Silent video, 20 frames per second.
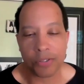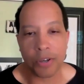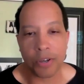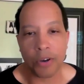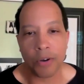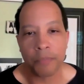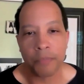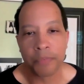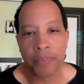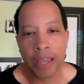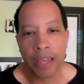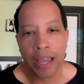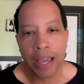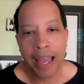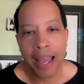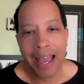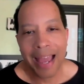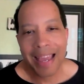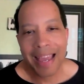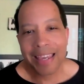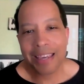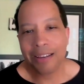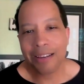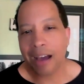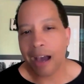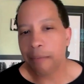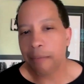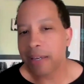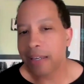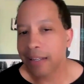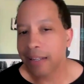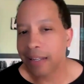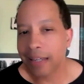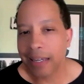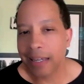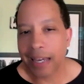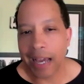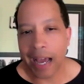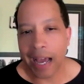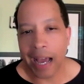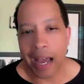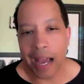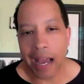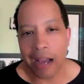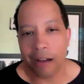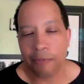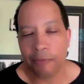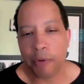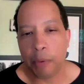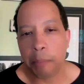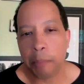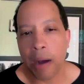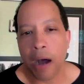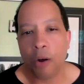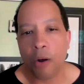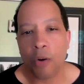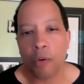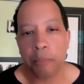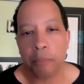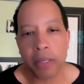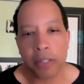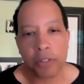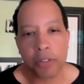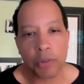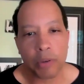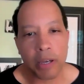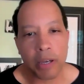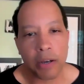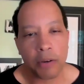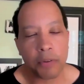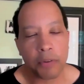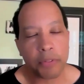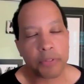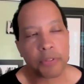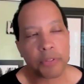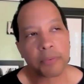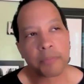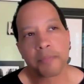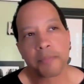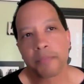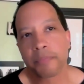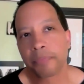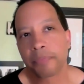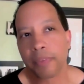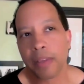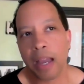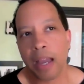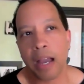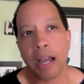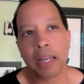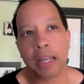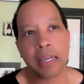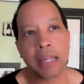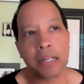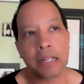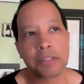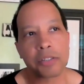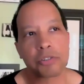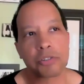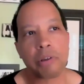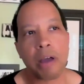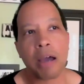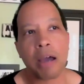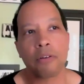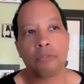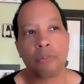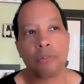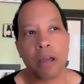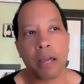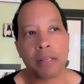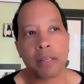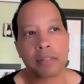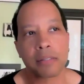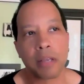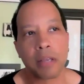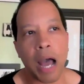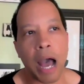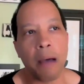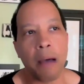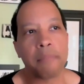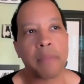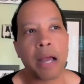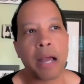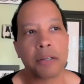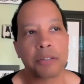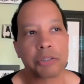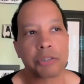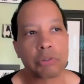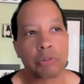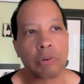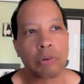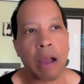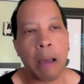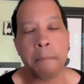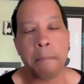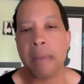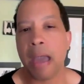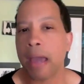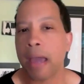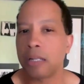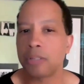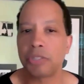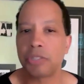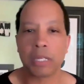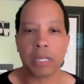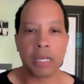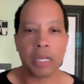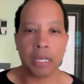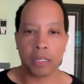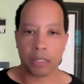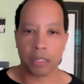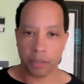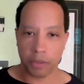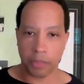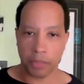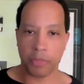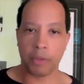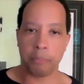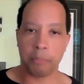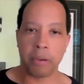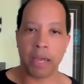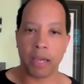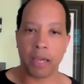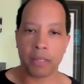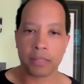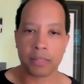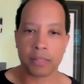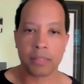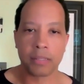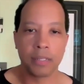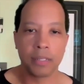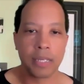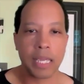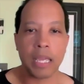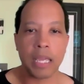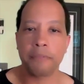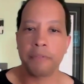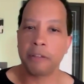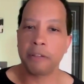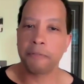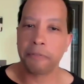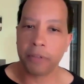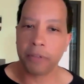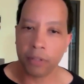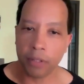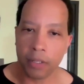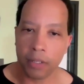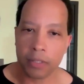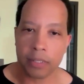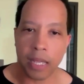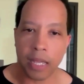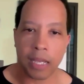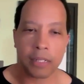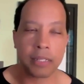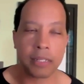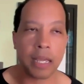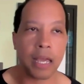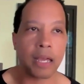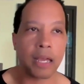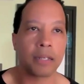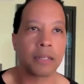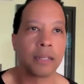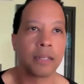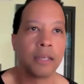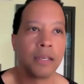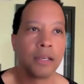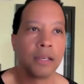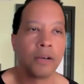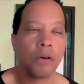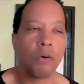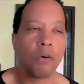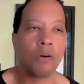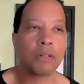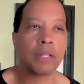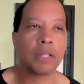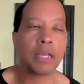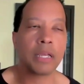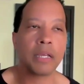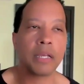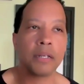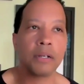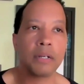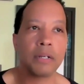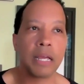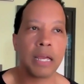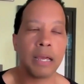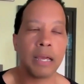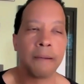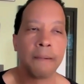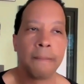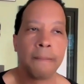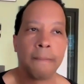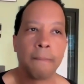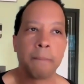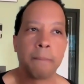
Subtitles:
So, I mean, for my own mental health, again, I just try to rest. I'm not sure I'm managing it the best, even if it looks like that on the internet.